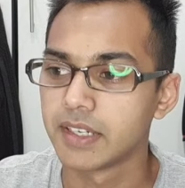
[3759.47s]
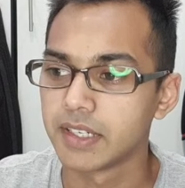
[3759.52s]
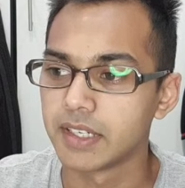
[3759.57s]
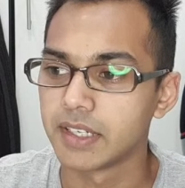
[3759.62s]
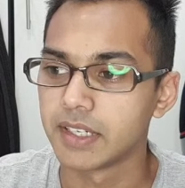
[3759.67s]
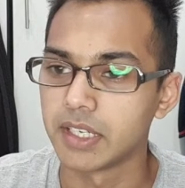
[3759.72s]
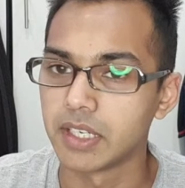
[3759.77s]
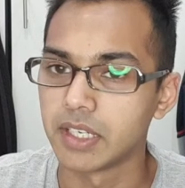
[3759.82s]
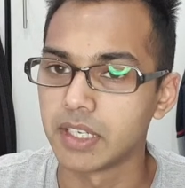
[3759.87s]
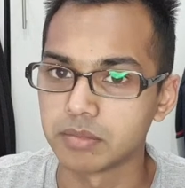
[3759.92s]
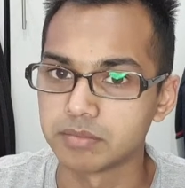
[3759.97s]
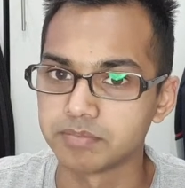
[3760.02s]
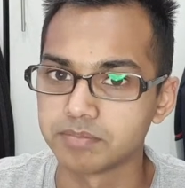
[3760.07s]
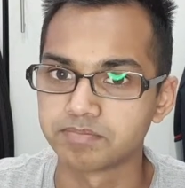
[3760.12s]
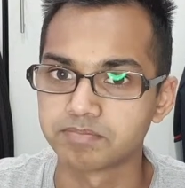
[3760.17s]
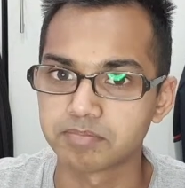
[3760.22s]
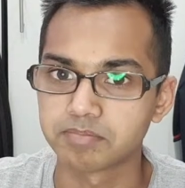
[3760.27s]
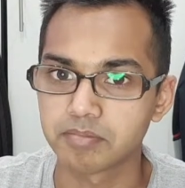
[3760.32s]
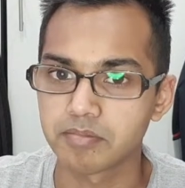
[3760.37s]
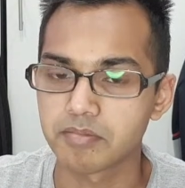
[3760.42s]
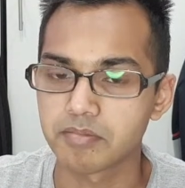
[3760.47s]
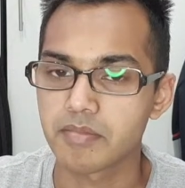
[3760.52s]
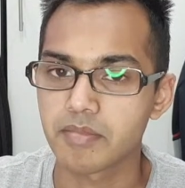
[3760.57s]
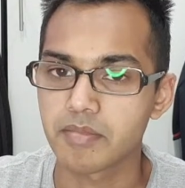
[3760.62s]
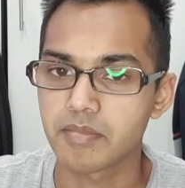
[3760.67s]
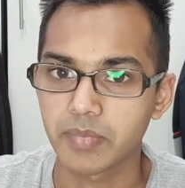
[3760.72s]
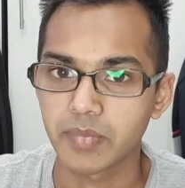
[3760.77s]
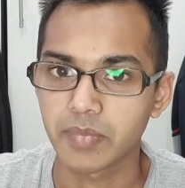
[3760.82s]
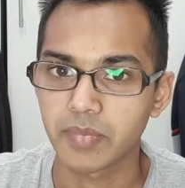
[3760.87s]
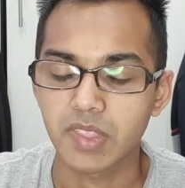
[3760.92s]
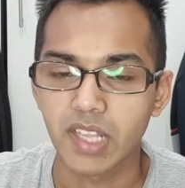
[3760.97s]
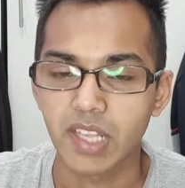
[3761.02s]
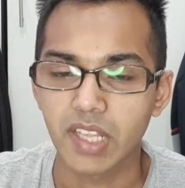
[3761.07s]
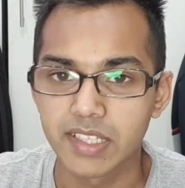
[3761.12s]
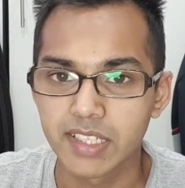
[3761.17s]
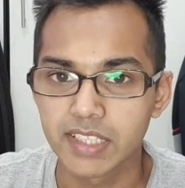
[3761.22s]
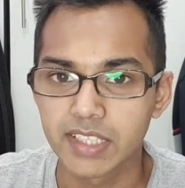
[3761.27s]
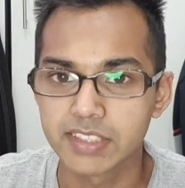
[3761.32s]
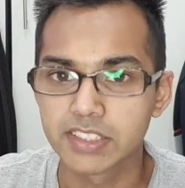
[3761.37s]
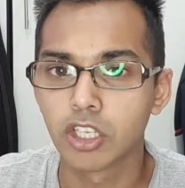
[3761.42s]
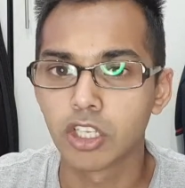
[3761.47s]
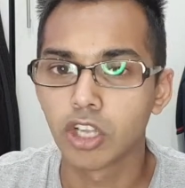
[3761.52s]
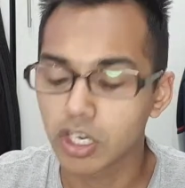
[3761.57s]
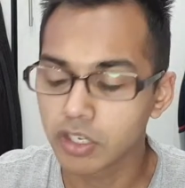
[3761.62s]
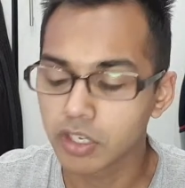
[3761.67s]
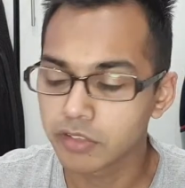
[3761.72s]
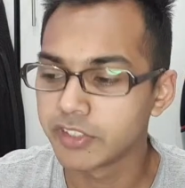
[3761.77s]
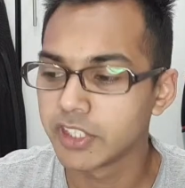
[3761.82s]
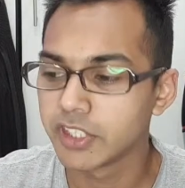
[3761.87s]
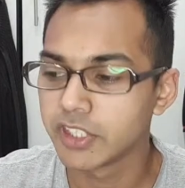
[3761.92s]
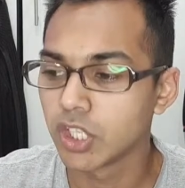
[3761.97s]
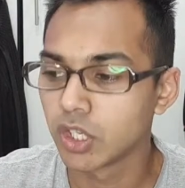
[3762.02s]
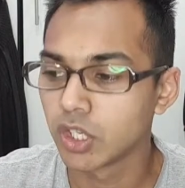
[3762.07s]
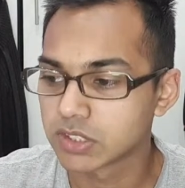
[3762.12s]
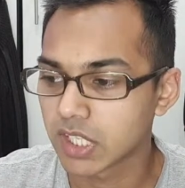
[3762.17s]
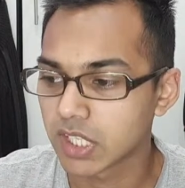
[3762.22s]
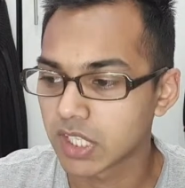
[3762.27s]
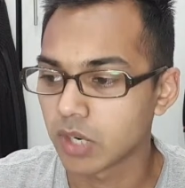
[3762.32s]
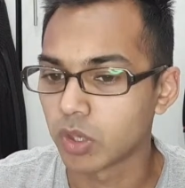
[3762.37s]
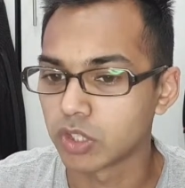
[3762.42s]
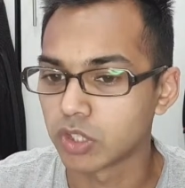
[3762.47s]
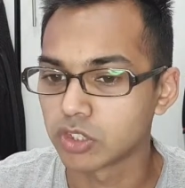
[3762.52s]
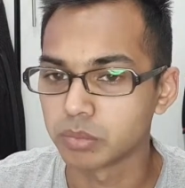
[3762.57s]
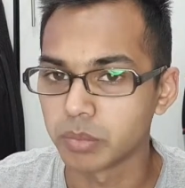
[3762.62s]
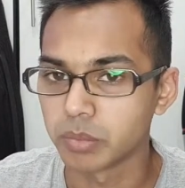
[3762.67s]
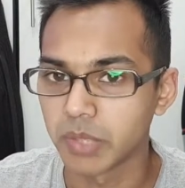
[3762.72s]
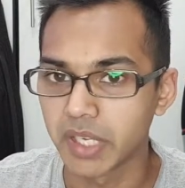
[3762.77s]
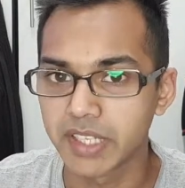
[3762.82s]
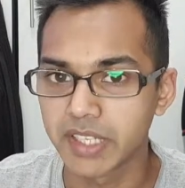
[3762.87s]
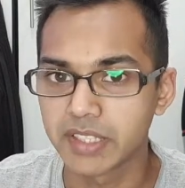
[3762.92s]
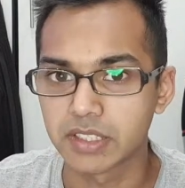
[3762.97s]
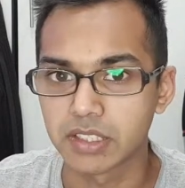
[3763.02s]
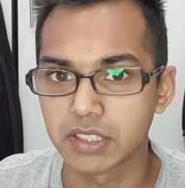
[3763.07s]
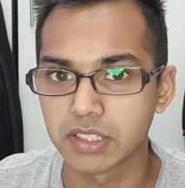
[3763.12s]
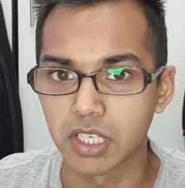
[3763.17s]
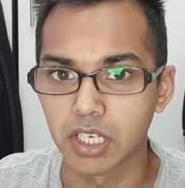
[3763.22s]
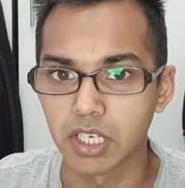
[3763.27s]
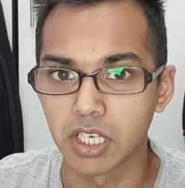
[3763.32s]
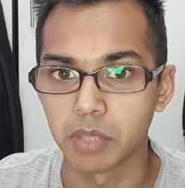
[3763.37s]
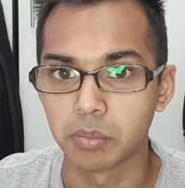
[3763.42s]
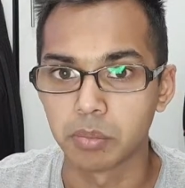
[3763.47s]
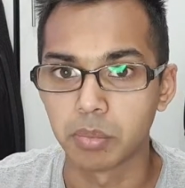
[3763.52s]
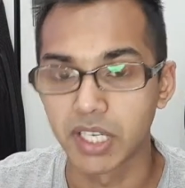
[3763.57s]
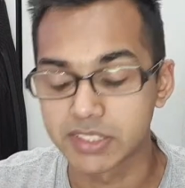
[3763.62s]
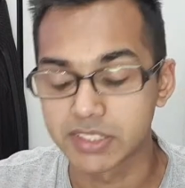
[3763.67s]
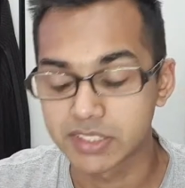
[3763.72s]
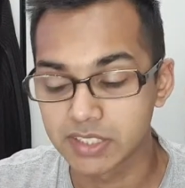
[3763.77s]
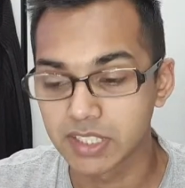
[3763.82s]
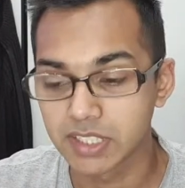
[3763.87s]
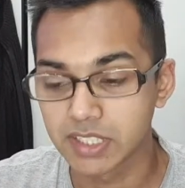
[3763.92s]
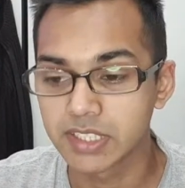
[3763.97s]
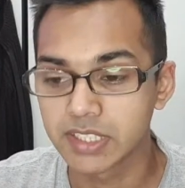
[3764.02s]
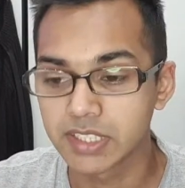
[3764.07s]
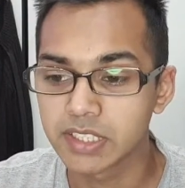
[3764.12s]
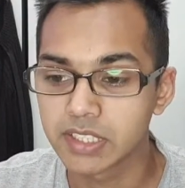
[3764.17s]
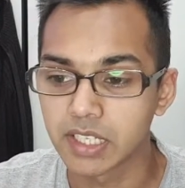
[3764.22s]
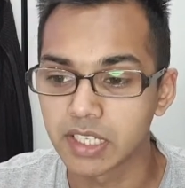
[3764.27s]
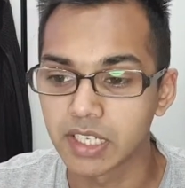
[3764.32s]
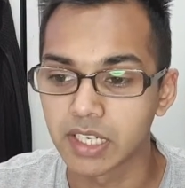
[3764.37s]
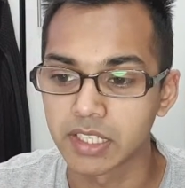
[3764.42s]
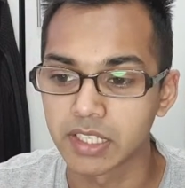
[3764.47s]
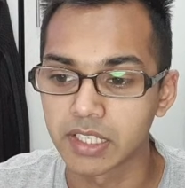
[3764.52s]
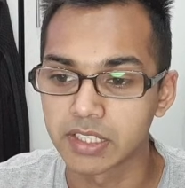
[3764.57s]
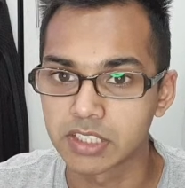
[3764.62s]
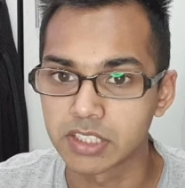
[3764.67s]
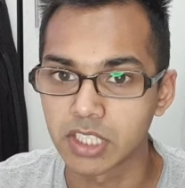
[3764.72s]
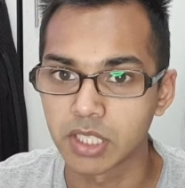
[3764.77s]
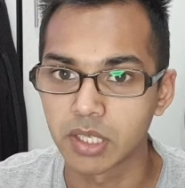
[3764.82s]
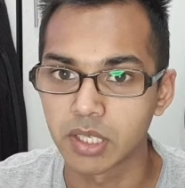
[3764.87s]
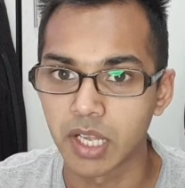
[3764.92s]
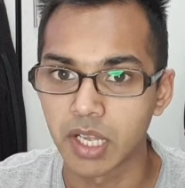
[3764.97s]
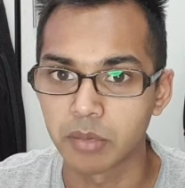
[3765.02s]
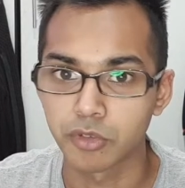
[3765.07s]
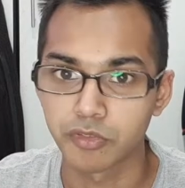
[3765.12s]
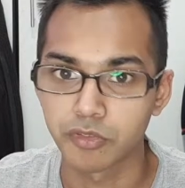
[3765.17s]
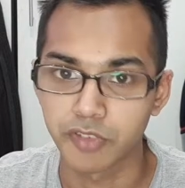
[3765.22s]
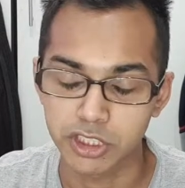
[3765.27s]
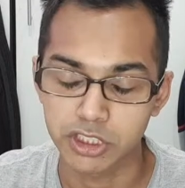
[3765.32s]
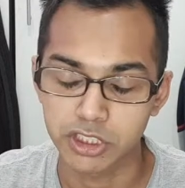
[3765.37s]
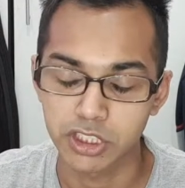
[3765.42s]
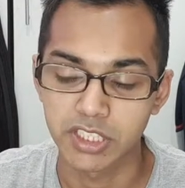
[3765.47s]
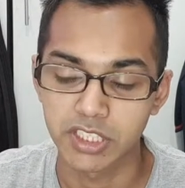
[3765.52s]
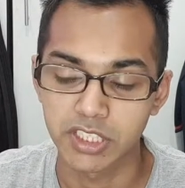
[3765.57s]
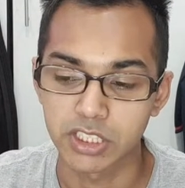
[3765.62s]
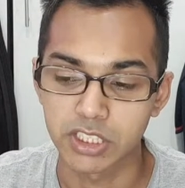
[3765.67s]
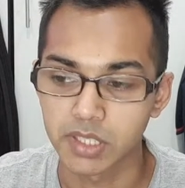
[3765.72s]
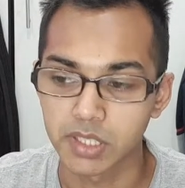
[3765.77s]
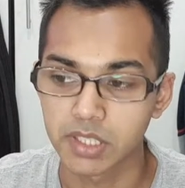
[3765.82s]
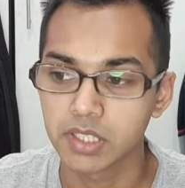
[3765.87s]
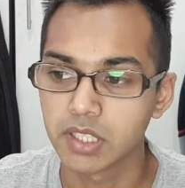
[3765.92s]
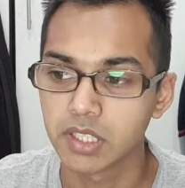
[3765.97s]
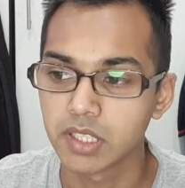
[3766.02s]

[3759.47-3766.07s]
Um, yeah, there's a lot of videos that I want to make personally and professionally as well.